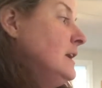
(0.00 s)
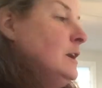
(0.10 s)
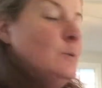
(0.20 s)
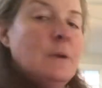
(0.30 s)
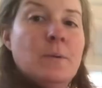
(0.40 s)

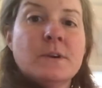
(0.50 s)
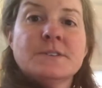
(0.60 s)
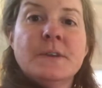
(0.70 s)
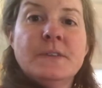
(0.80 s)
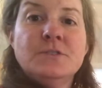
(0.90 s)
we worked
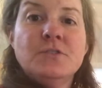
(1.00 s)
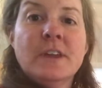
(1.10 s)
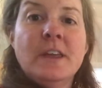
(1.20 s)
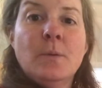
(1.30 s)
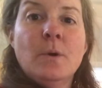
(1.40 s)
on the
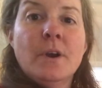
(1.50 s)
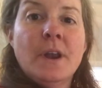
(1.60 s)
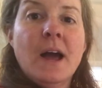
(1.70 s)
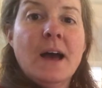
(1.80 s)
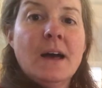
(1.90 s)
tricky word
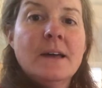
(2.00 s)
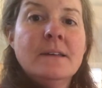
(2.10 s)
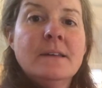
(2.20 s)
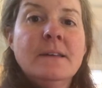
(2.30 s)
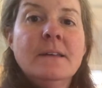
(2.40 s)

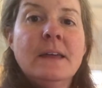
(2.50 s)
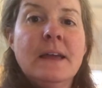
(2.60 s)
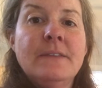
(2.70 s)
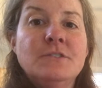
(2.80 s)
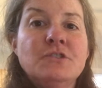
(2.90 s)

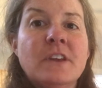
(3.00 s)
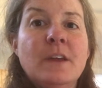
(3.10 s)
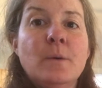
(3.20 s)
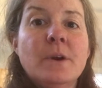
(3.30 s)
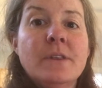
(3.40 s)
and the tricky
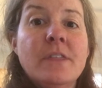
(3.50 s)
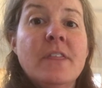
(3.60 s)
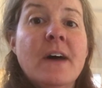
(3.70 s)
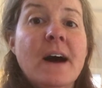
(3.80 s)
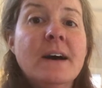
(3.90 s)
word
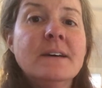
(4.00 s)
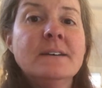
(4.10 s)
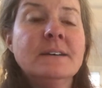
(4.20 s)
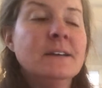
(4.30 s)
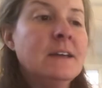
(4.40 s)
the.
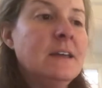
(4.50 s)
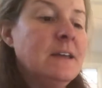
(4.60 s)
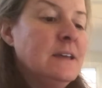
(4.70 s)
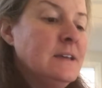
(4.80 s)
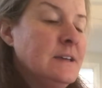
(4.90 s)

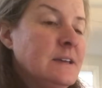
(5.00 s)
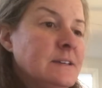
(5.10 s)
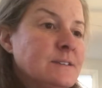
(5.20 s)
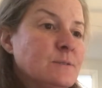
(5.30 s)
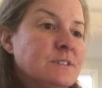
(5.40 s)

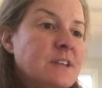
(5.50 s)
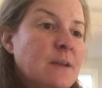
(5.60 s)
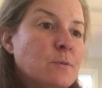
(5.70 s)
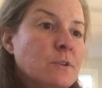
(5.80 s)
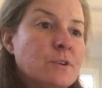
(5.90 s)
So today
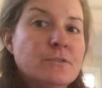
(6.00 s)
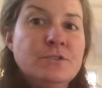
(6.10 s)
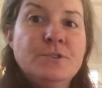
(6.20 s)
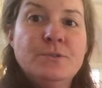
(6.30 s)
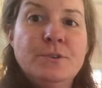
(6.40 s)
we'll learn
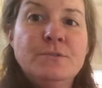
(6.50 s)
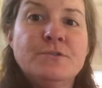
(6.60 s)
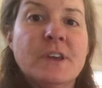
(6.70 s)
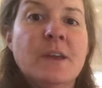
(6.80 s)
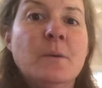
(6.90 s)
two new
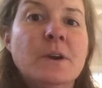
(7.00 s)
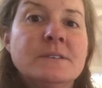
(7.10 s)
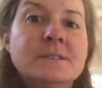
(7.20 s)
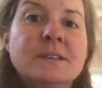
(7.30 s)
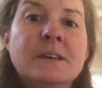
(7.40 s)
tricky
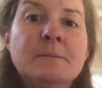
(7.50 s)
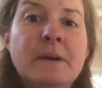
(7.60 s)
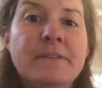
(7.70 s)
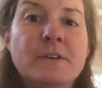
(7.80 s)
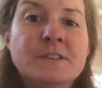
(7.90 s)
words.
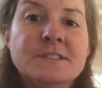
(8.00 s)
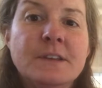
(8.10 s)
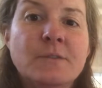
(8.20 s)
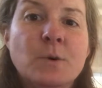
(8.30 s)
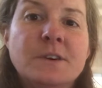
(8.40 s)
But first, of
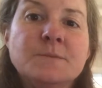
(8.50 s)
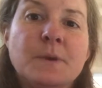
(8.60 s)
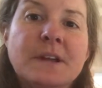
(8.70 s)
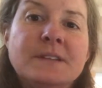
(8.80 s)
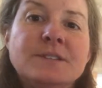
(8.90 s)
course, we're
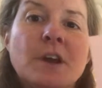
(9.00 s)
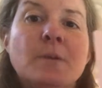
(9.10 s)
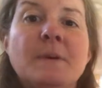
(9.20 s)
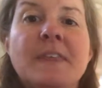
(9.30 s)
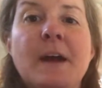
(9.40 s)
going to start
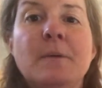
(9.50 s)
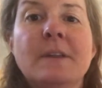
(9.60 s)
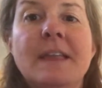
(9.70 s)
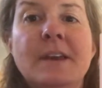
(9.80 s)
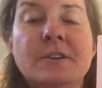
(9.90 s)
with our
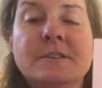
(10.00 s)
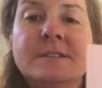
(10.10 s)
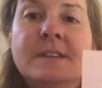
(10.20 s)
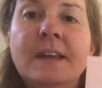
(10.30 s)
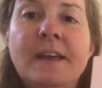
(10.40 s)
letters
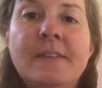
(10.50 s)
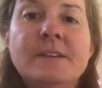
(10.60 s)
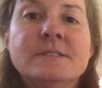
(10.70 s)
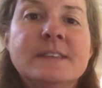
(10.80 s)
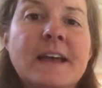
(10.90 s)
and their
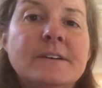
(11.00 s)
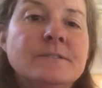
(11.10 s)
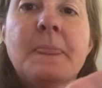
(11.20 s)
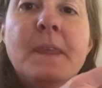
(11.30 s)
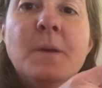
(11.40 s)
sound.
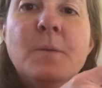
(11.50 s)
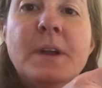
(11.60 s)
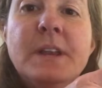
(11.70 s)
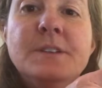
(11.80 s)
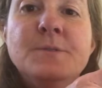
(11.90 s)
We're going
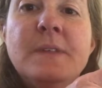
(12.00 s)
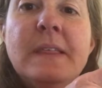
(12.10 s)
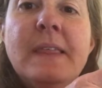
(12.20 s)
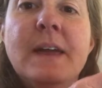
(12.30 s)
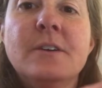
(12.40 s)
to do the
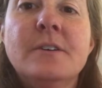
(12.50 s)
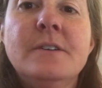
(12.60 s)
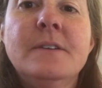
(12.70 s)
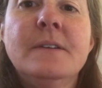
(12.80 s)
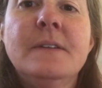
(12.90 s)
letter,
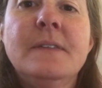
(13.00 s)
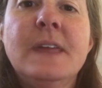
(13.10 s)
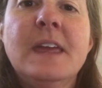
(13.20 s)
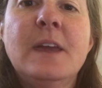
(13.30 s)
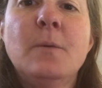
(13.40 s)
the
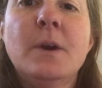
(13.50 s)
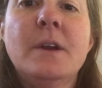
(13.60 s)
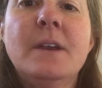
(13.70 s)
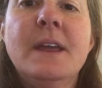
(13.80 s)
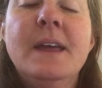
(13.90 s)

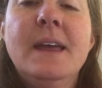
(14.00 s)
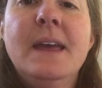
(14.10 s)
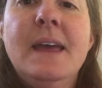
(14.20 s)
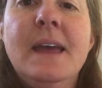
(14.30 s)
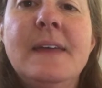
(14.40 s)
keyword,
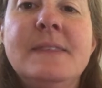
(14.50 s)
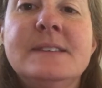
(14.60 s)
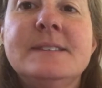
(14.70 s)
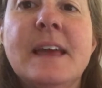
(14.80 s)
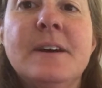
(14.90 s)
and the
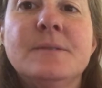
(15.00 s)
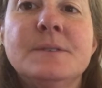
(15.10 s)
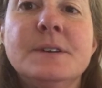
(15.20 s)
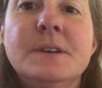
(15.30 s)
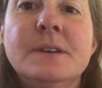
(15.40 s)
sound.
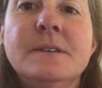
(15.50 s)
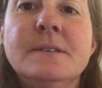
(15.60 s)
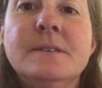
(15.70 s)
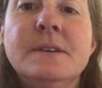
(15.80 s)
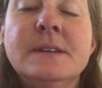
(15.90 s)

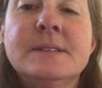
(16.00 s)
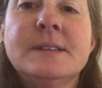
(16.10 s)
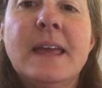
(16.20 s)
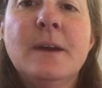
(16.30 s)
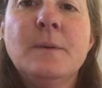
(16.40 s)

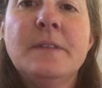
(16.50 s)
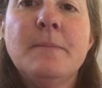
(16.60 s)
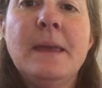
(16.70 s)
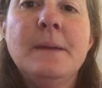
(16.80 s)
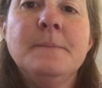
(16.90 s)
Say it with
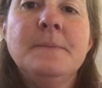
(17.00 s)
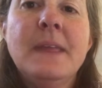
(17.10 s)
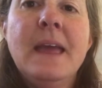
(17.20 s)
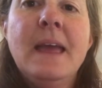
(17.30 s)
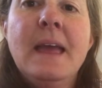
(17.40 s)
me.
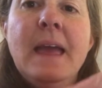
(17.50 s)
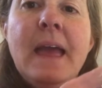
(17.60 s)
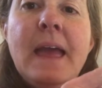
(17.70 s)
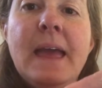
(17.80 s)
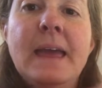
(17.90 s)

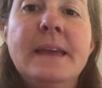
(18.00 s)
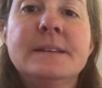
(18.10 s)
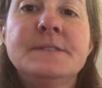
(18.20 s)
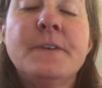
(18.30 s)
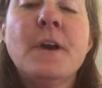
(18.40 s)
A
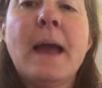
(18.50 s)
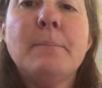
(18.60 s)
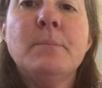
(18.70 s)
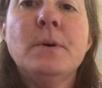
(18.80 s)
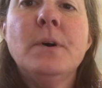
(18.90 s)
is for
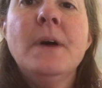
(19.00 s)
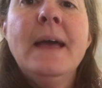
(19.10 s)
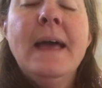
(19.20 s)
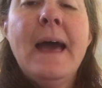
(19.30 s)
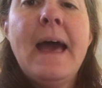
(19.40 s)
apple,
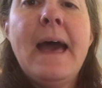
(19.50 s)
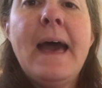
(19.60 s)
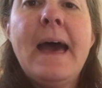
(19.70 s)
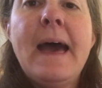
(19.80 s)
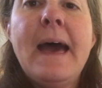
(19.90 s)

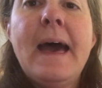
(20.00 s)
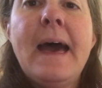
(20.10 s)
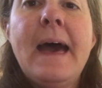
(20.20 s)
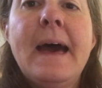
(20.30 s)
ah.